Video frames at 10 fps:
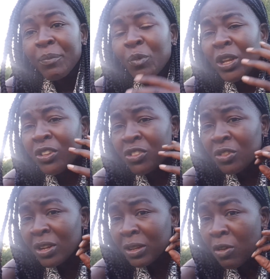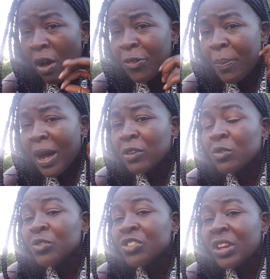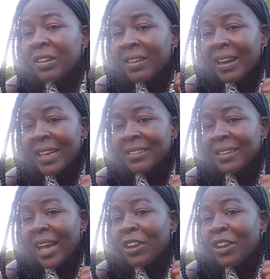Which goes back to generalizing.